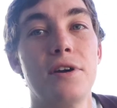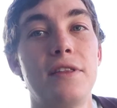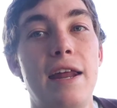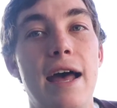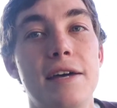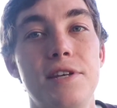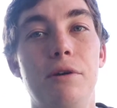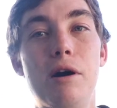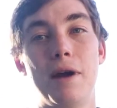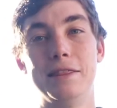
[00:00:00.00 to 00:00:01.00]
Turn that
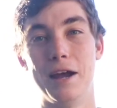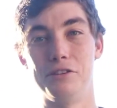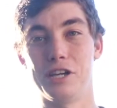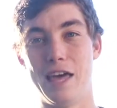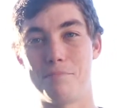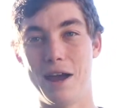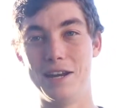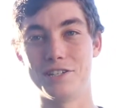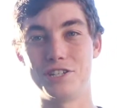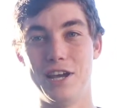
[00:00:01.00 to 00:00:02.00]
ISO up right there and look at that brightness